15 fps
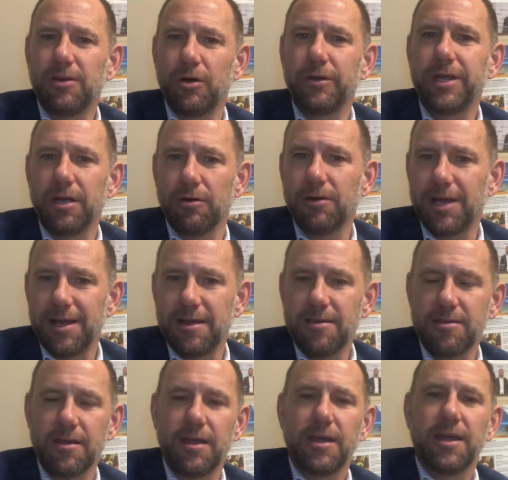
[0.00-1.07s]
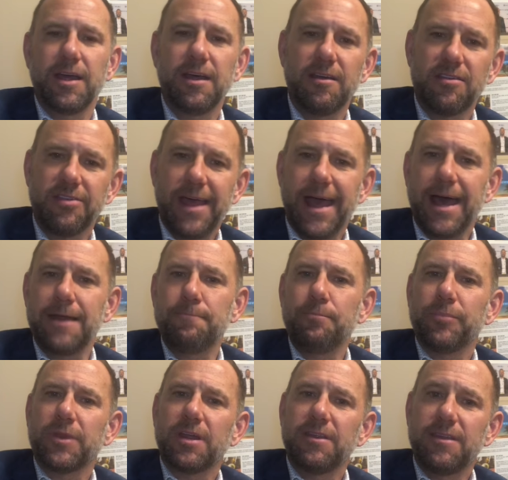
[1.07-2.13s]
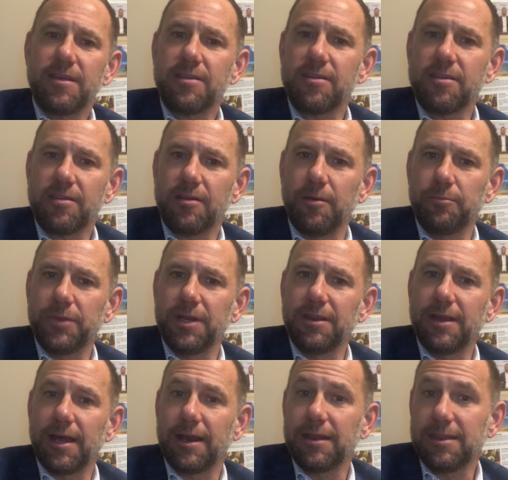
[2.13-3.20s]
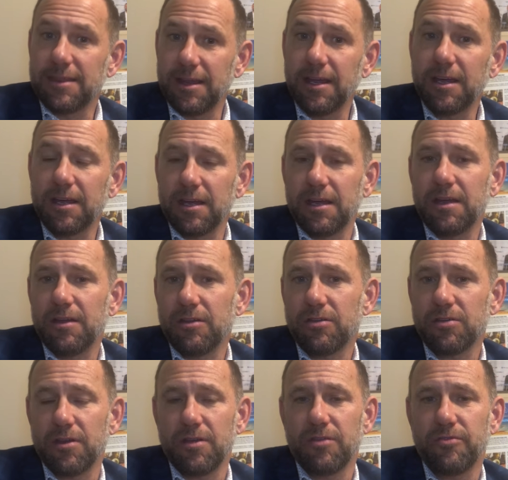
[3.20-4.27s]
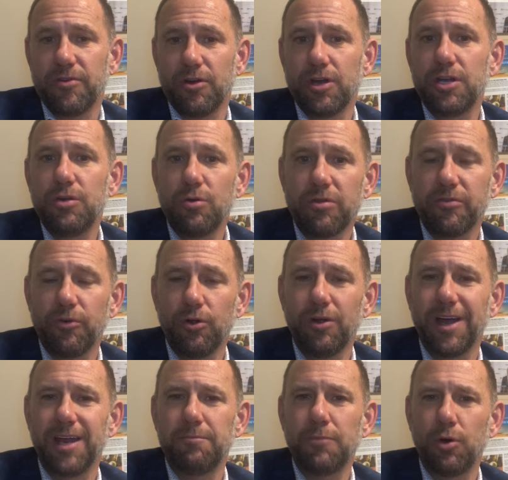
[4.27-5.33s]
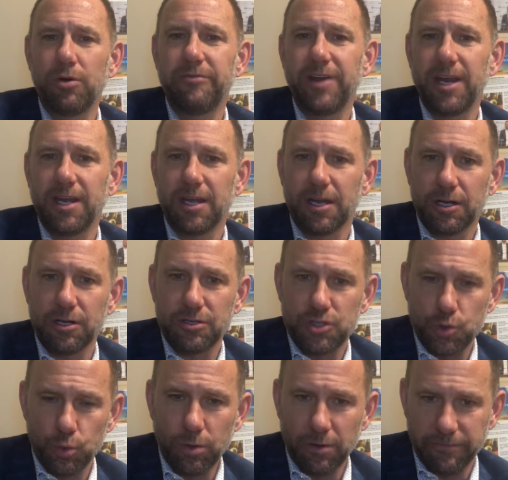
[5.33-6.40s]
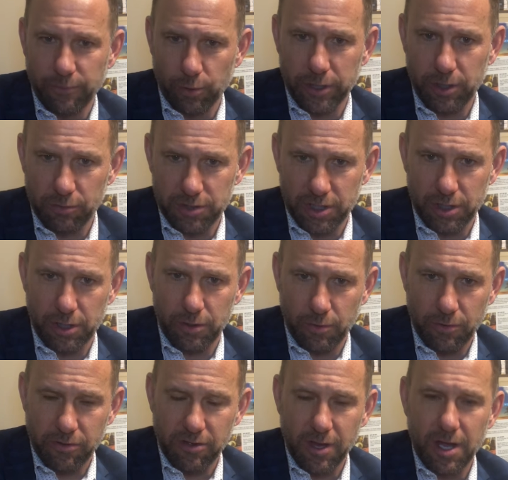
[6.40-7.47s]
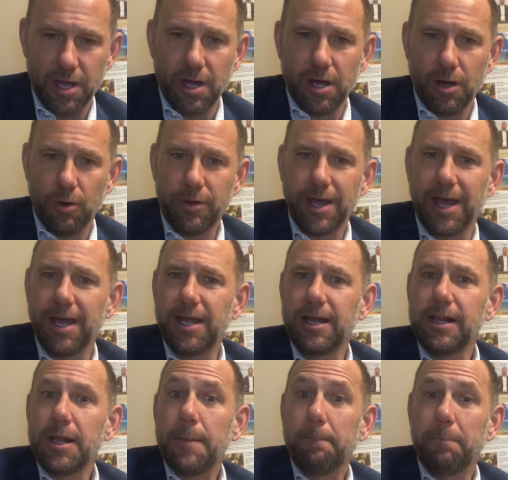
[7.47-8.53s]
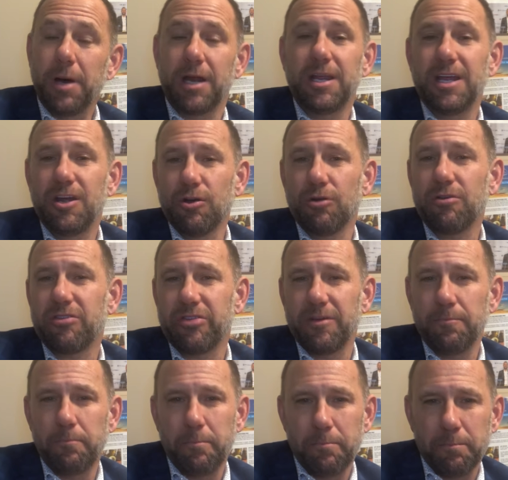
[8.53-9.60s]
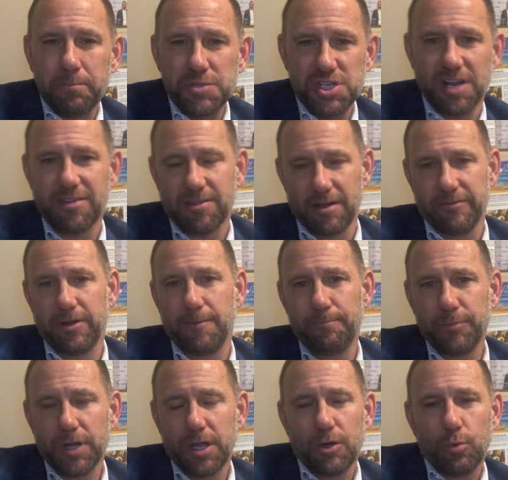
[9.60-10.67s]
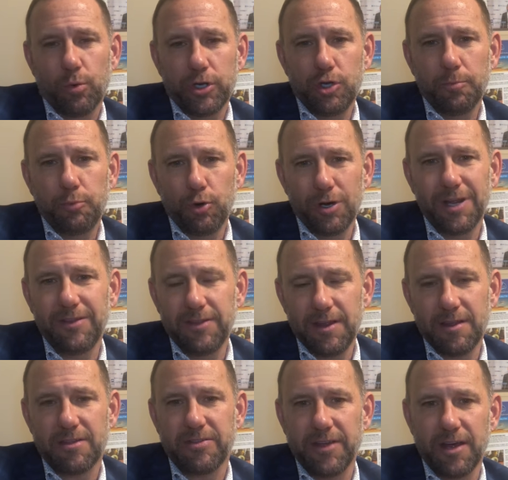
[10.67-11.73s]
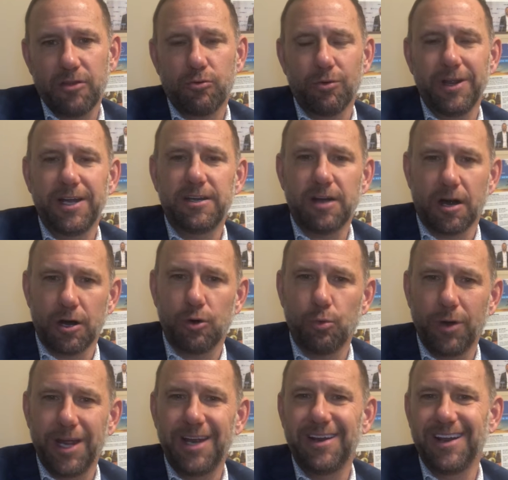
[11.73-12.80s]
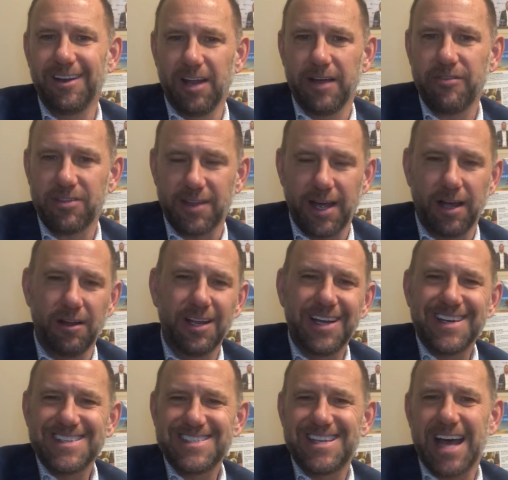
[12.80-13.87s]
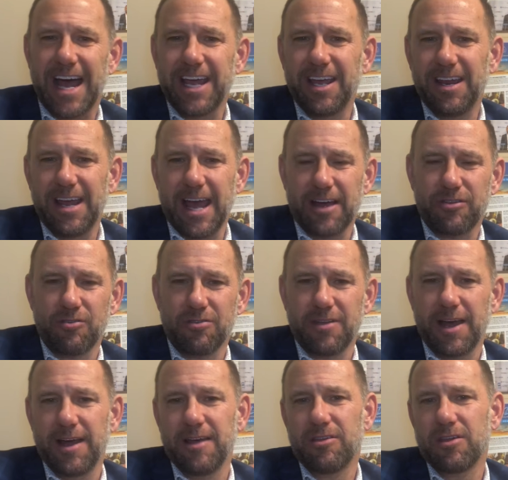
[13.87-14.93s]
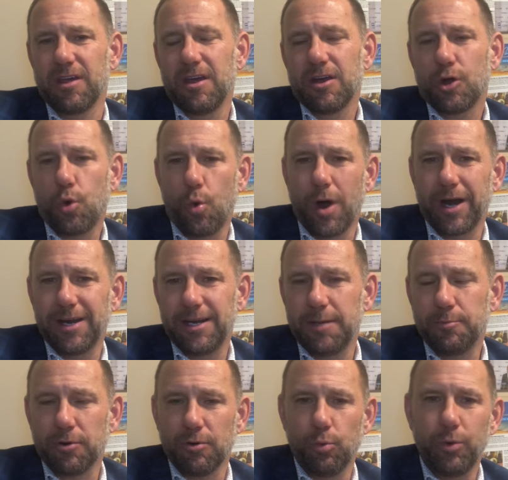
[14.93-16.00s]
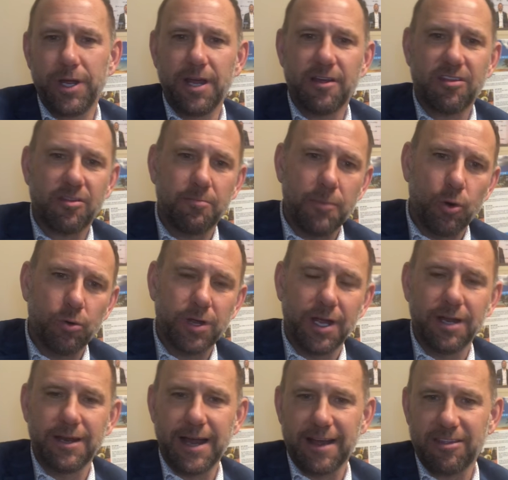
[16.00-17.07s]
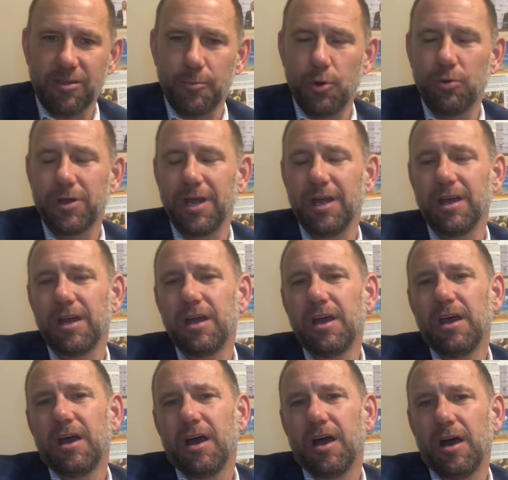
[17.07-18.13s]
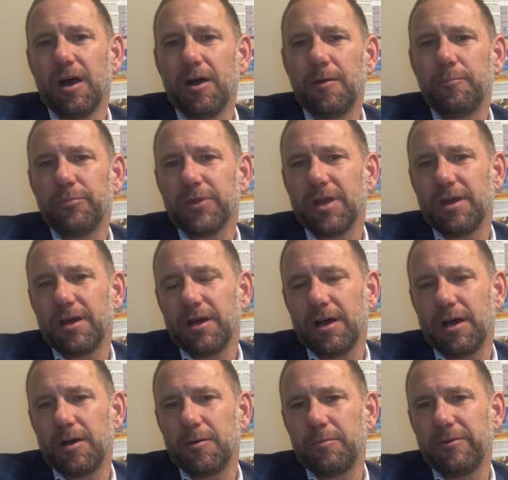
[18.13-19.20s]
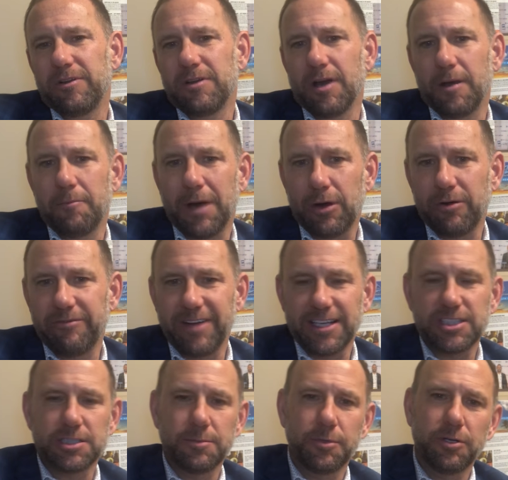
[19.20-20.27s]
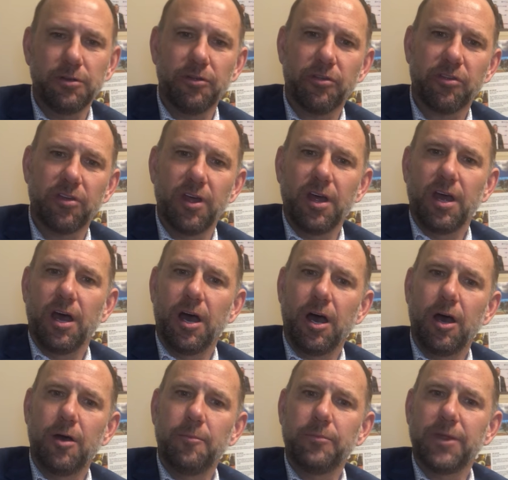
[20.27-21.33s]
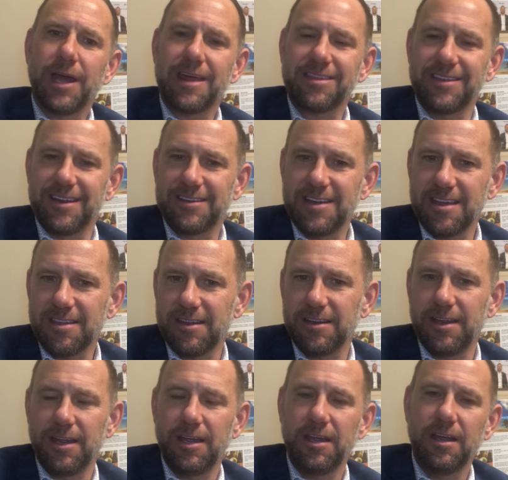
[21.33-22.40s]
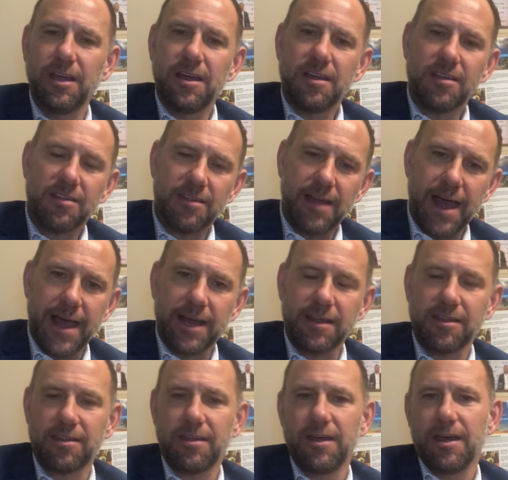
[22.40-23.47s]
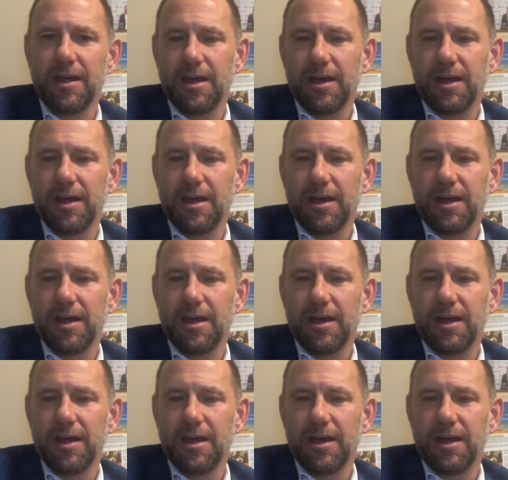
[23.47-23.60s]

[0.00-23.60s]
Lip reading: though here is that this is something that I think is very useful and motivating and a good tool for you to use, okay? But here's the gist of it. When you put in these things related to heart rate and lifestyle, diet, exercise, quantity per week, smoking, not smoking, amount of vegetables, ethnicity, sex,